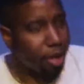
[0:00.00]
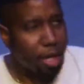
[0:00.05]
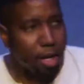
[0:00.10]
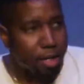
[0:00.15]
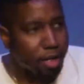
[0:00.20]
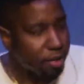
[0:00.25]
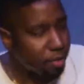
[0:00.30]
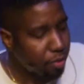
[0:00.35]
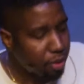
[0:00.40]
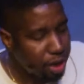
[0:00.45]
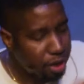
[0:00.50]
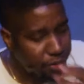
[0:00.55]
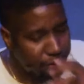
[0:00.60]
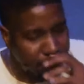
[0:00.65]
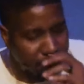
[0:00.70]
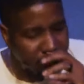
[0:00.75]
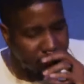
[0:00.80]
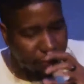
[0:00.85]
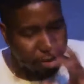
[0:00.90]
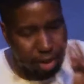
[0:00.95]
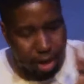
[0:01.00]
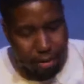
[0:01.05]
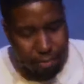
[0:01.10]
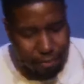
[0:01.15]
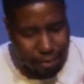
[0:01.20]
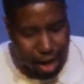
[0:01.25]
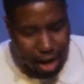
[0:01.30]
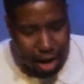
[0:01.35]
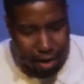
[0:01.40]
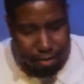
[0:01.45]
Now, here's some reasons for suffering. There are
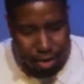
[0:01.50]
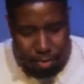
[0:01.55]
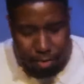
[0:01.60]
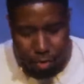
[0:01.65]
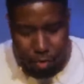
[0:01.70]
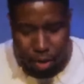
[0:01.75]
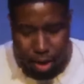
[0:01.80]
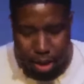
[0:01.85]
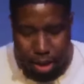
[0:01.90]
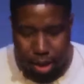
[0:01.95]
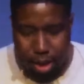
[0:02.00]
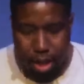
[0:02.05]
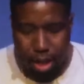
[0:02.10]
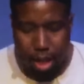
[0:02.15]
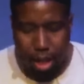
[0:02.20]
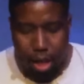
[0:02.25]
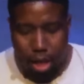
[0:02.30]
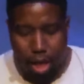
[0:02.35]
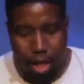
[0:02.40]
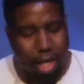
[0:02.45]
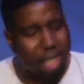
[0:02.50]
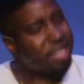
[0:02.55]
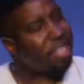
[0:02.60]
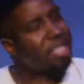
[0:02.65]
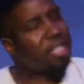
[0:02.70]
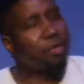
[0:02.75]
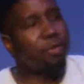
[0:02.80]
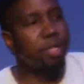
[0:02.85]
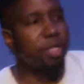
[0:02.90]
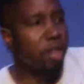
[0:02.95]
five. Number one, it's
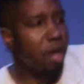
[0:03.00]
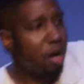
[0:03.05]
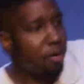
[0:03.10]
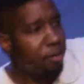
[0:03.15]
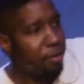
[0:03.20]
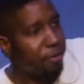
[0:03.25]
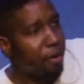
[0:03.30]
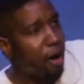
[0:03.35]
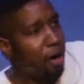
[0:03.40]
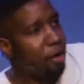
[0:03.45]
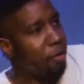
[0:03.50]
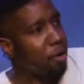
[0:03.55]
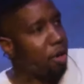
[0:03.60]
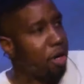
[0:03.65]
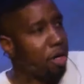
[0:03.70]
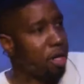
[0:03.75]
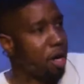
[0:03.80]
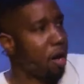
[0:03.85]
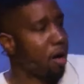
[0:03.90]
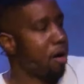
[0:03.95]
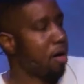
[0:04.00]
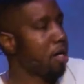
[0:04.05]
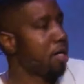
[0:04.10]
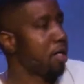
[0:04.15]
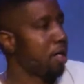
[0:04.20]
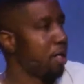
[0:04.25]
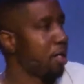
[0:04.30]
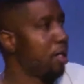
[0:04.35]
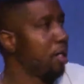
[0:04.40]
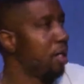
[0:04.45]
just a result of a fallen world, y'all.
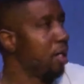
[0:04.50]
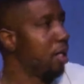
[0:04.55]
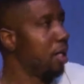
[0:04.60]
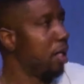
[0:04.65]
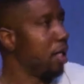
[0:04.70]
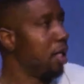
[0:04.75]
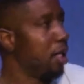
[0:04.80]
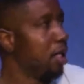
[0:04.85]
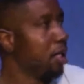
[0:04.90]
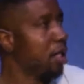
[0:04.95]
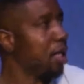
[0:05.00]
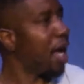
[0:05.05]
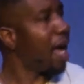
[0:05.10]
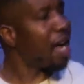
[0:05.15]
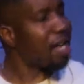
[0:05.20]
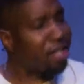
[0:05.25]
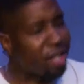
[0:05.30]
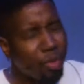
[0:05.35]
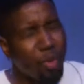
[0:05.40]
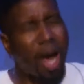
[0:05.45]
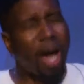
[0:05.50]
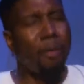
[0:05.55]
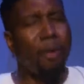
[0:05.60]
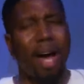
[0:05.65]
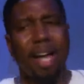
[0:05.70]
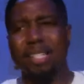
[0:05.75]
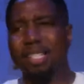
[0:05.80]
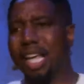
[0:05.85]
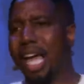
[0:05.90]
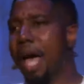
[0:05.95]
To answer, why,
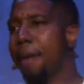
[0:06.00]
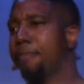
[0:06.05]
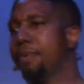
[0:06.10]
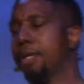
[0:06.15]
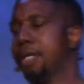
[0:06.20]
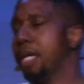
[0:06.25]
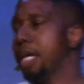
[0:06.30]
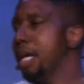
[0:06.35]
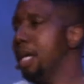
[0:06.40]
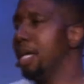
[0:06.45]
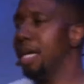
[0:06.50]
why does it happen?